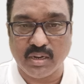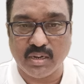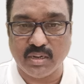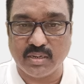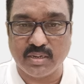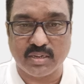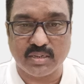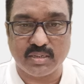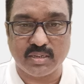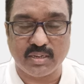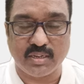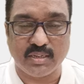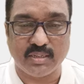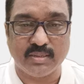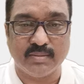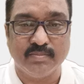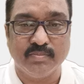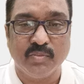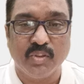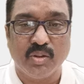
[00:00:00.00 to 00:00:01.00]
industries.
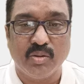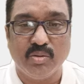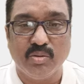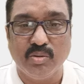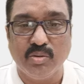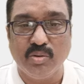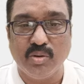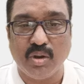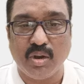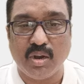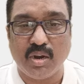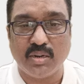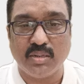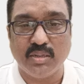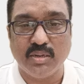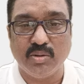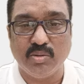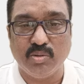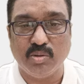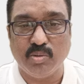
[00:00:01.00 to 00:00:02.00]
Who are
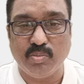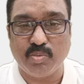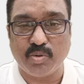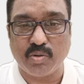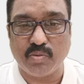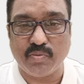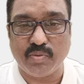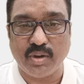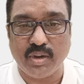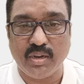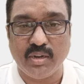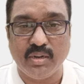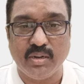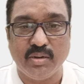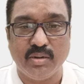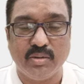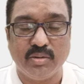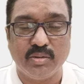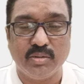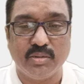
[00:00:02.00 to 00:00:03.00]
the low
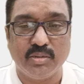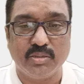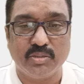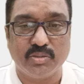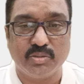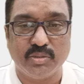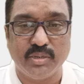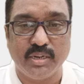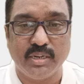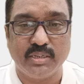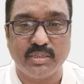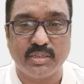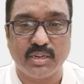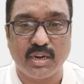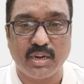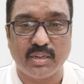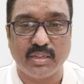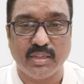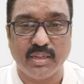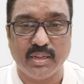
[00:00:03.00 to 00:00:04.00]
profile students
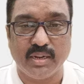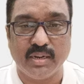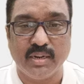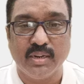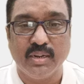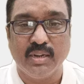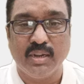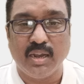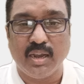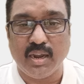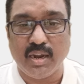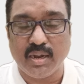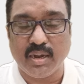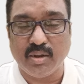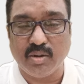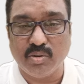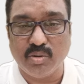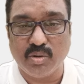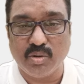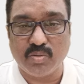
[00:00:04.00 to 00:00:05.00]
are there and
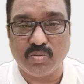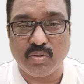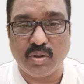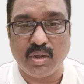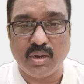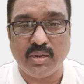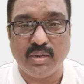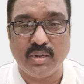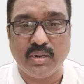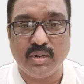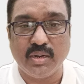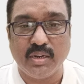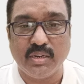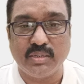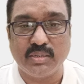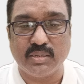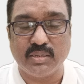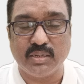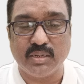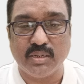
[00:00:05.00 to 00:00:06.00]
low
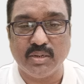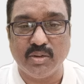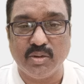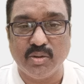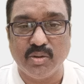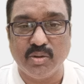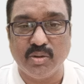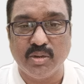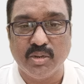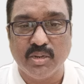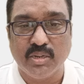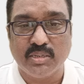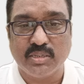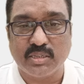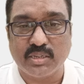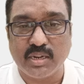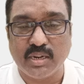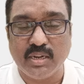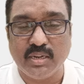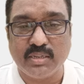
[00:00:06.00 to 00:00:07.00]
qualities, low
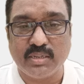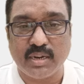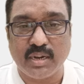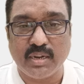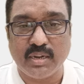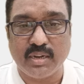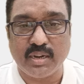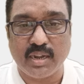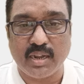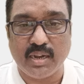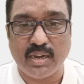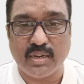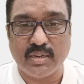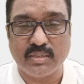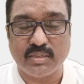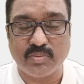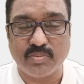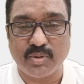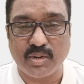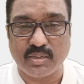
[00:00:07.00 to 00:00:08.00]
skills and
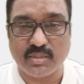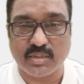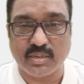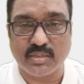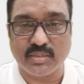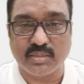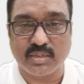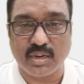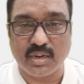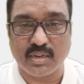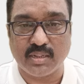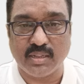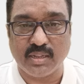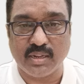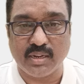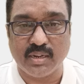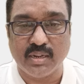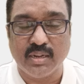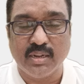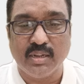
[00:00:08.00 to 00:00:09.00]
talents persons are
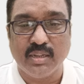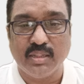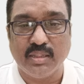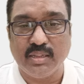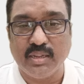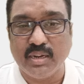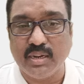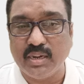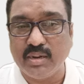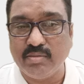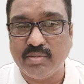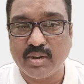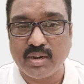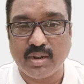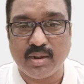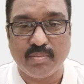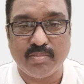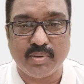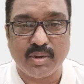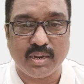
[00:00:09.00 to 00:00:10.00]
there. They never
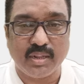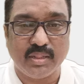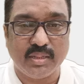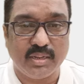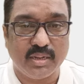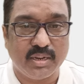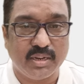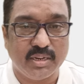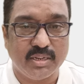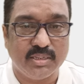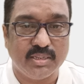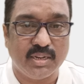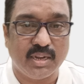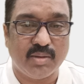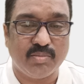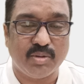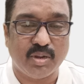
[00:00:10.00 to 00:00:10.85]
obtain the any job